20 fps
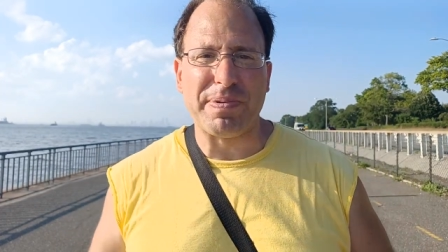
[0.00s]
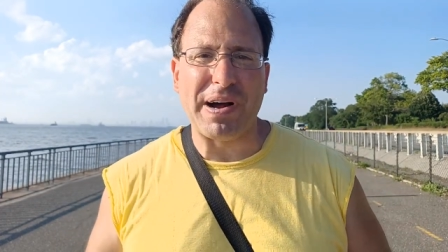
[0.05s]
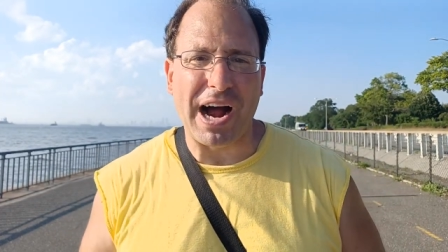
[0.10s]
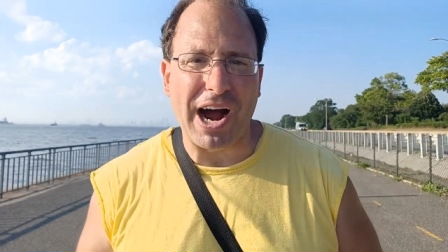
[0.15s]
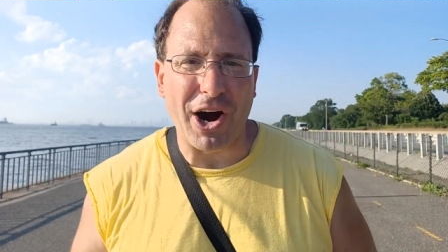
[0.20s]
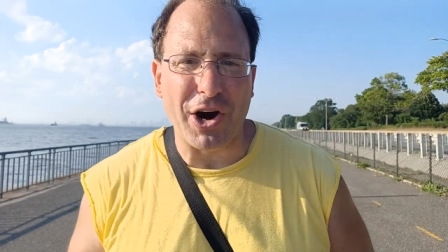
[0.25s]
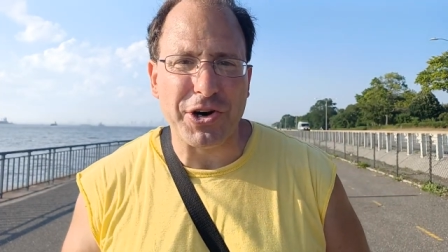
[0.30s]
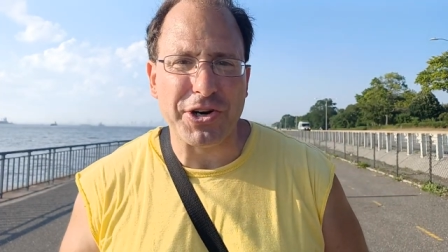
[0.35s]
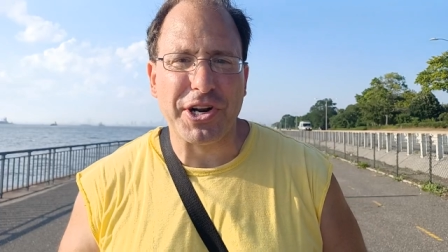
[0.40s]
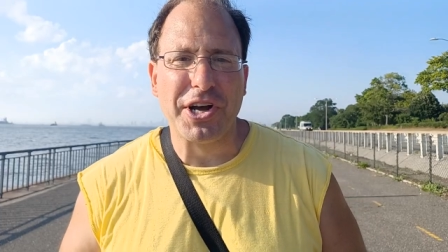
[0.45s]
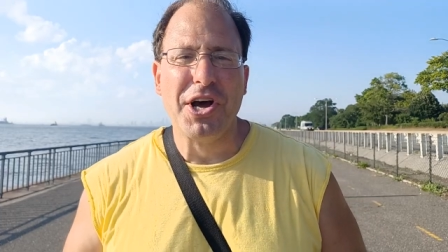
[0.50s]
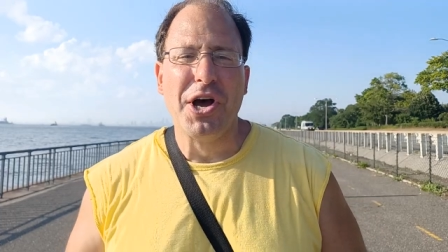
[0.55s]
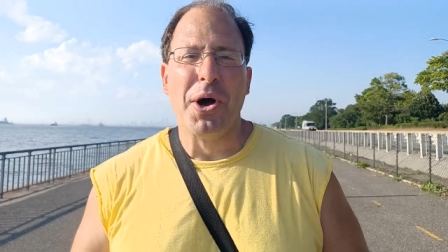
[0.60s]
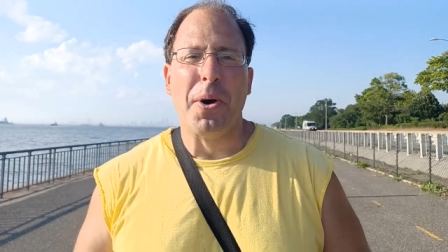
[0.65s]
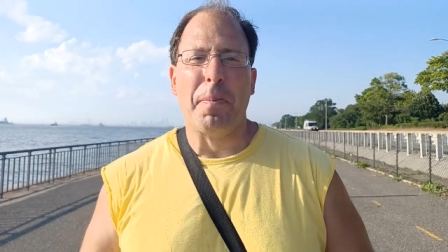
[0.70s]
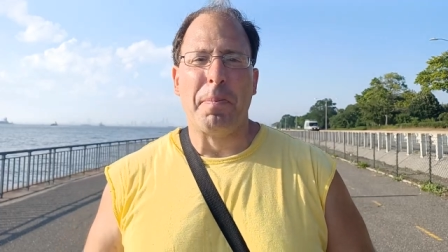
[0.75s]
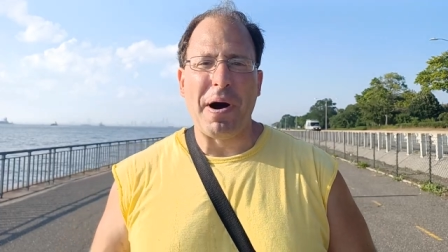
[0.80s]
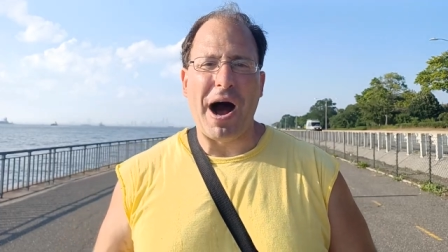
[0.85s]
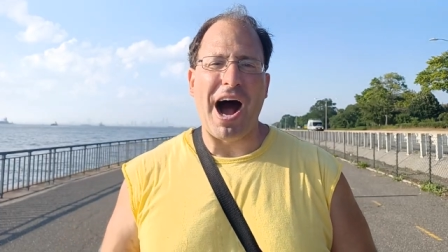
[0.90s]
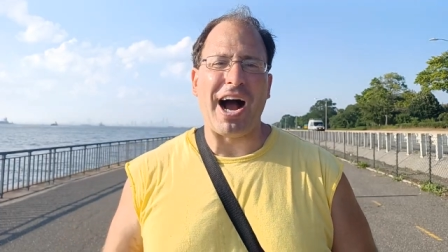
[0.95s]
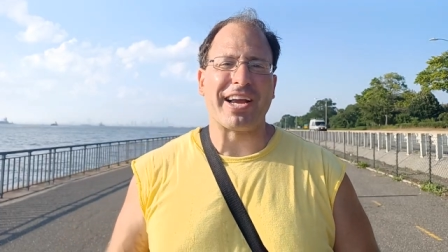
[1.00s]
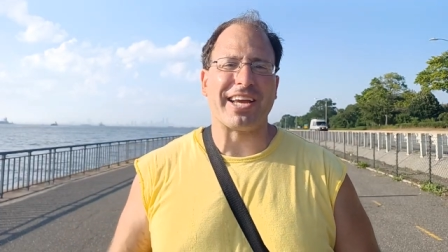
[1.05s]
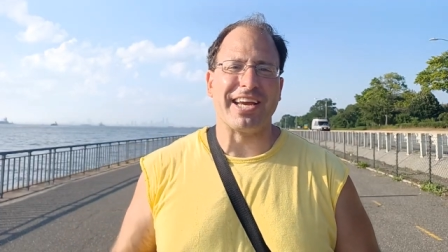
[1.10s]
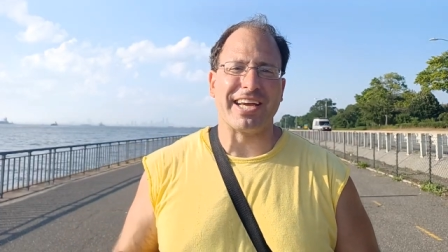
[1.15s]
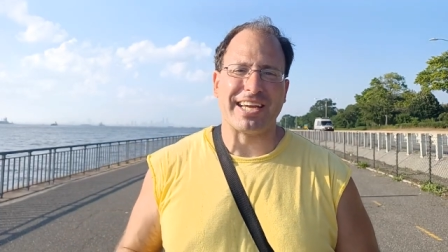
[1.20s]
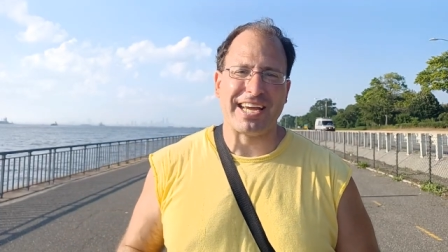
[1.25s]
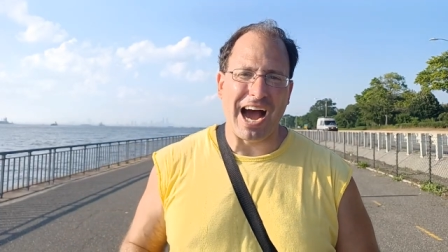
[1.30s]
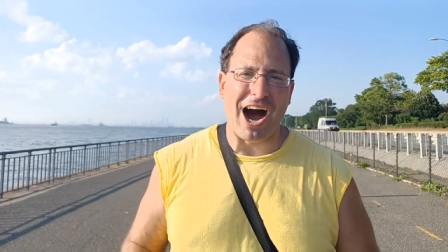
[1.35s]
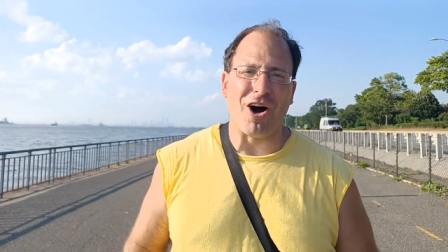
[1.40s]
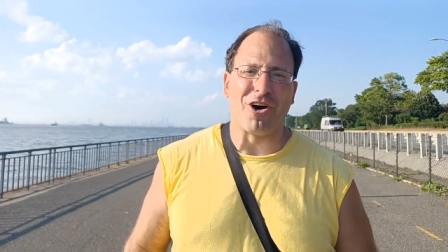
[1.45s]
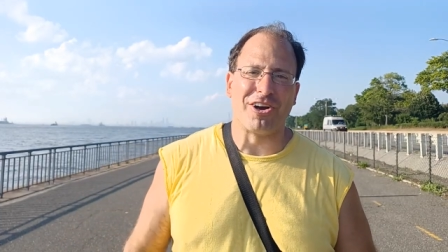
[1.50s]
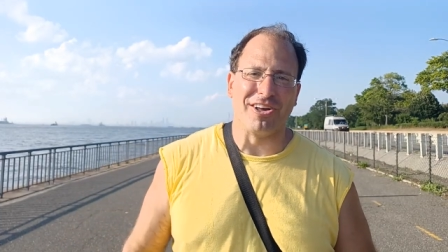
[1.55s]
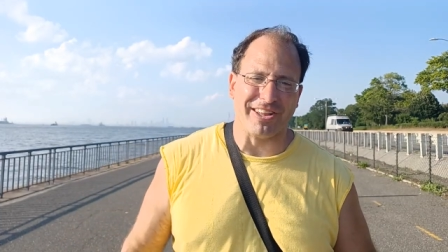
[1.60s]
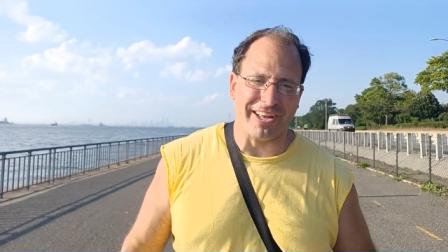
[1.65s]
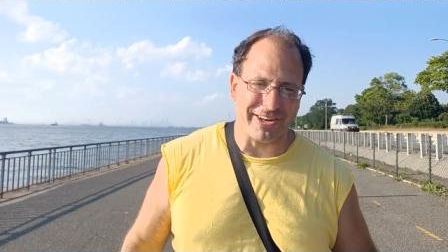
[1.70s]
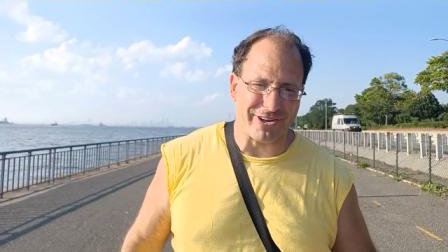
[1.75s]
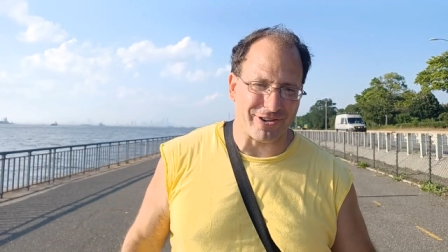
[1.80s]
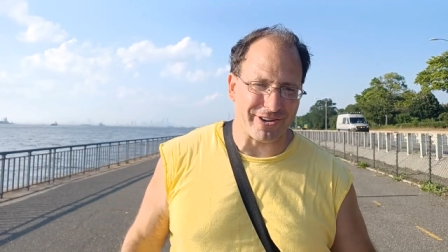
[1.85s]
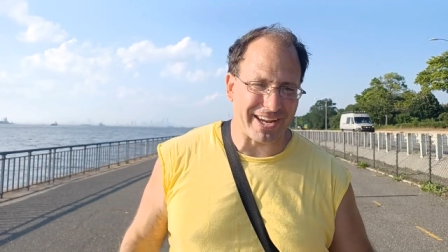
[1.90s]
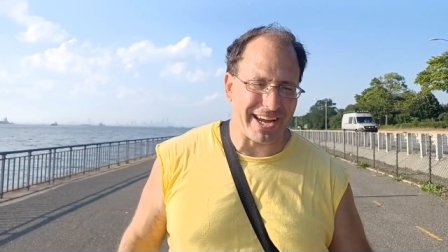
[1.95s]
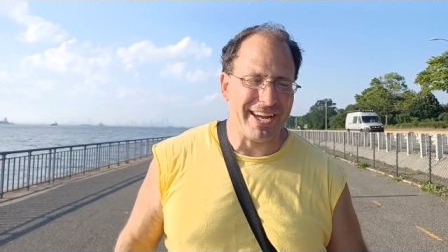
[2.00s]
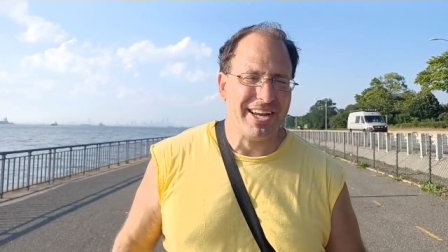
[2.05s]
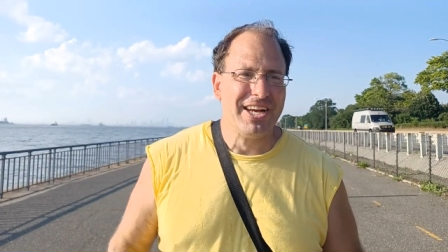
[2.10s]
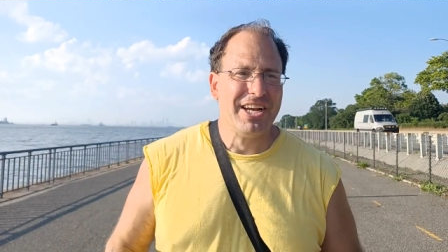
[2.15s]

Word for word: powered pocket calculator, okay?